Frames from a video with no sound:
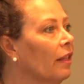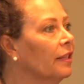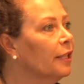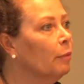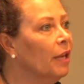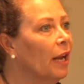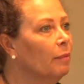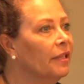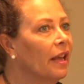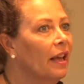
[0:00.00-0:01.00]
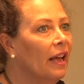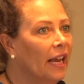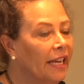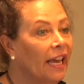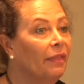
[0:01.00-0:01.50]
And sometimes,
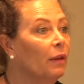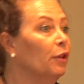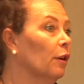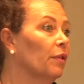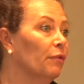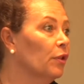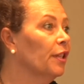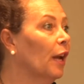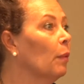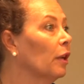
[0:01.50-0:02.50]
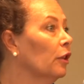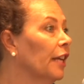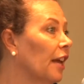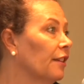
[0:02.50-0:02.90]
again, the first thing I want to look at